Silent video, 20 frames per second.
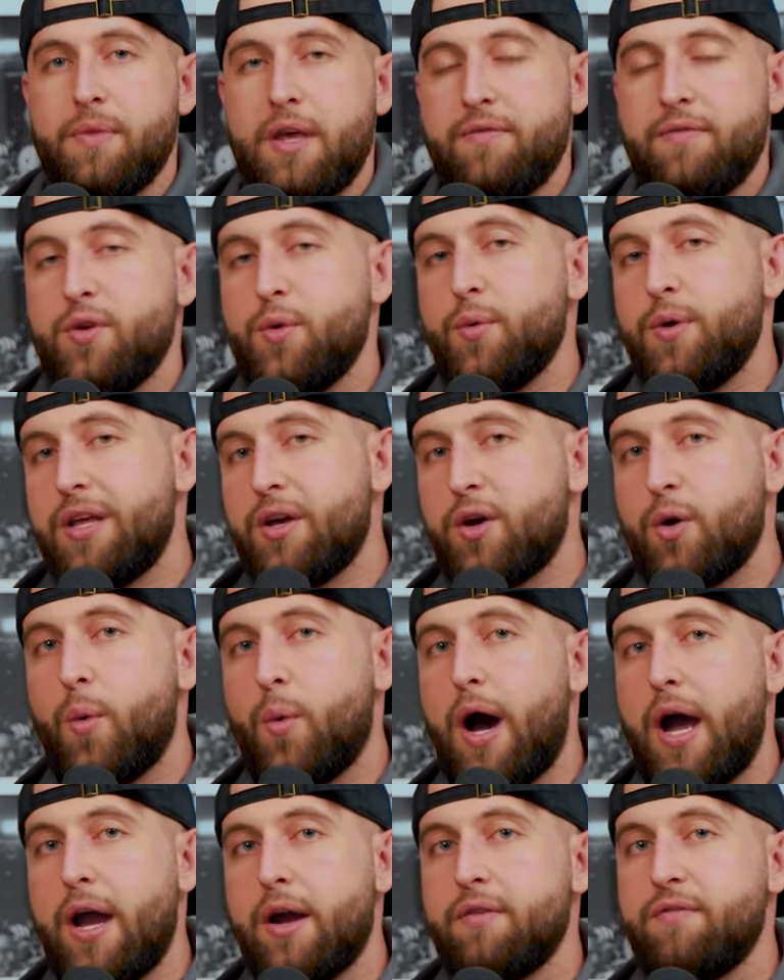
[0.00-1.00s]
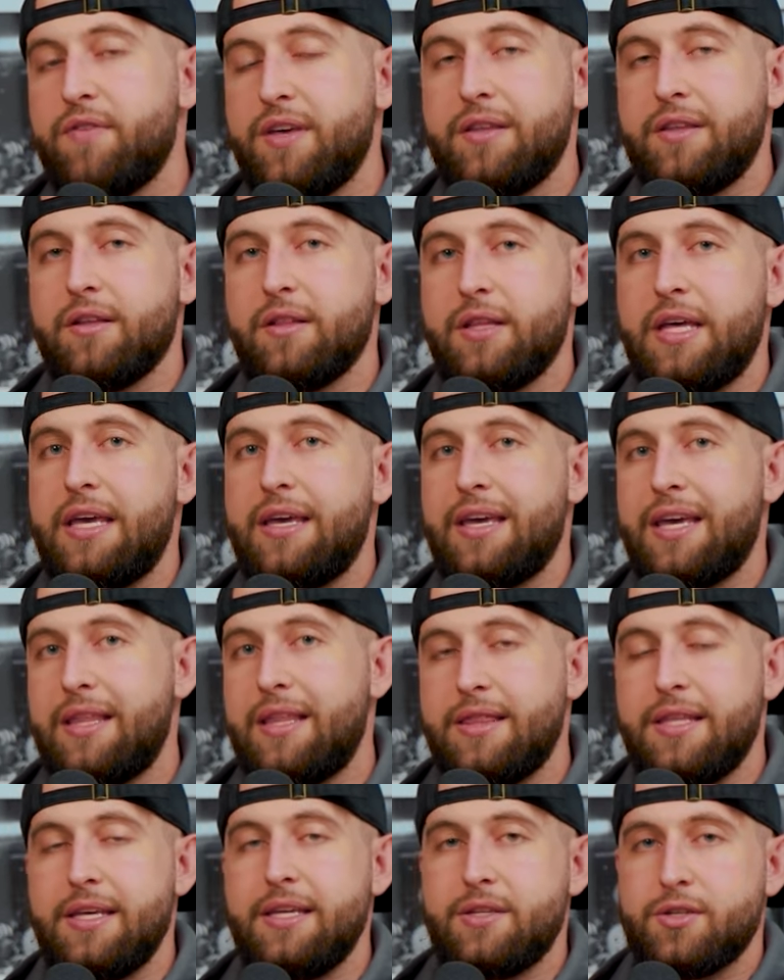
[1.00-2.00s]
If you would inquire via the link
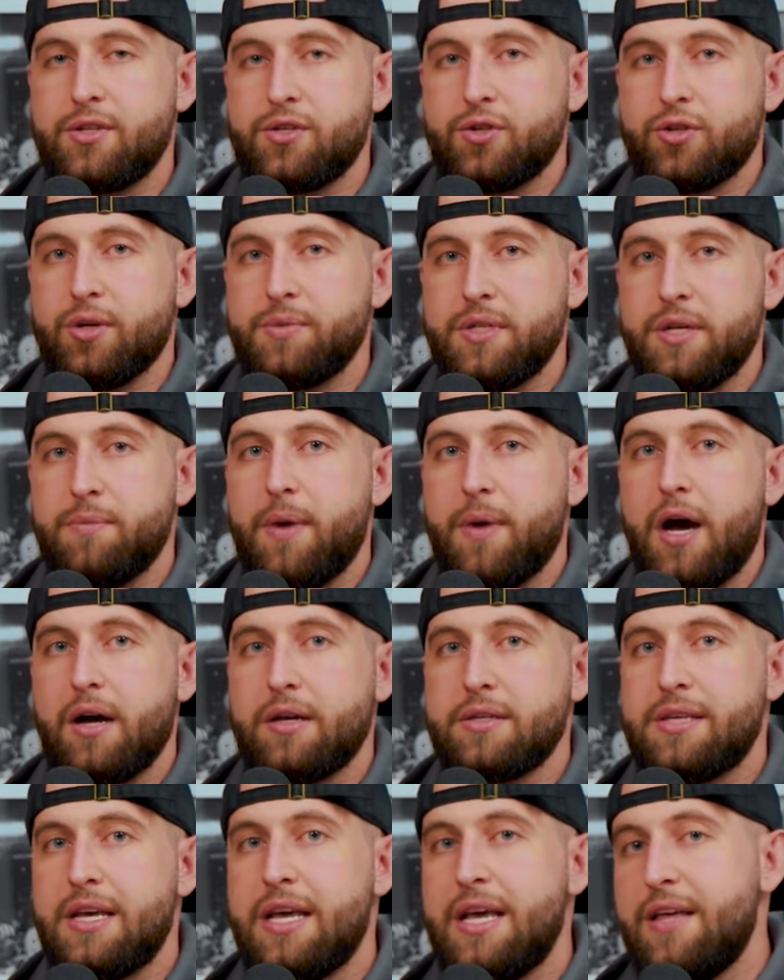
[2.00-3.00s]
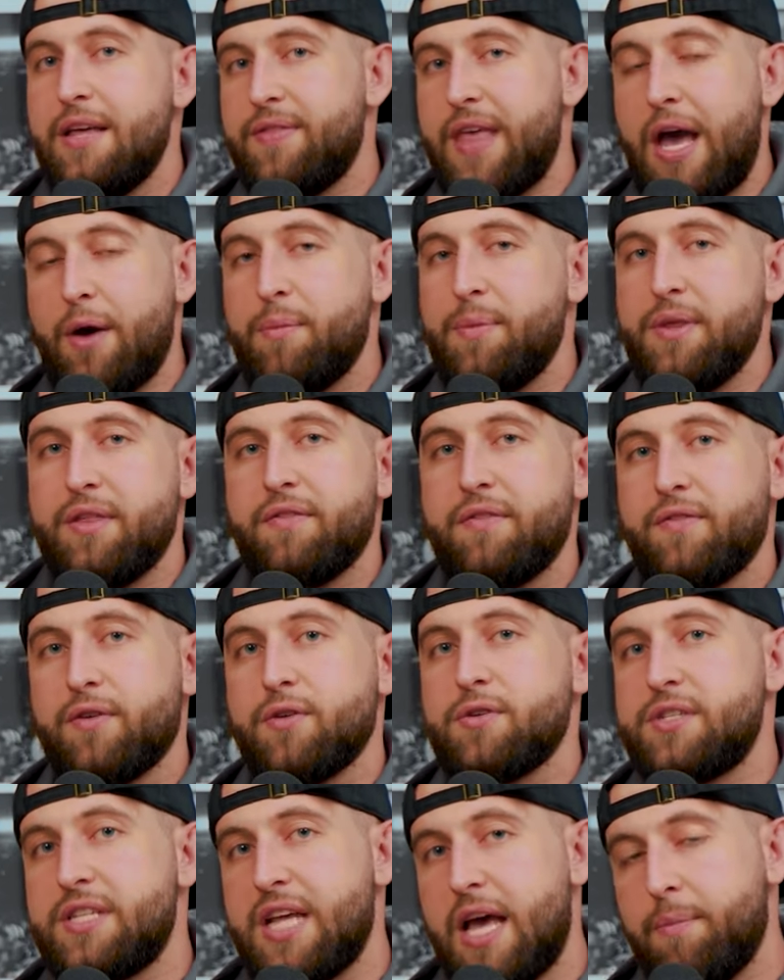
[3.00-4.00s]
in the description box, that would be the
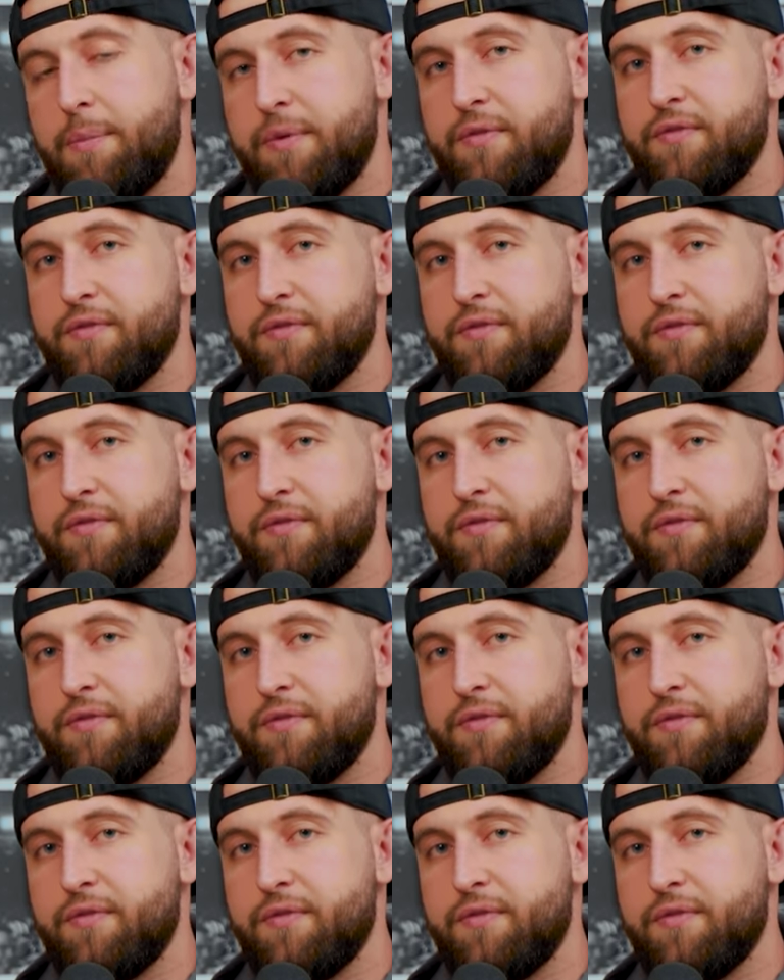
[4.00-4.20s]
first step.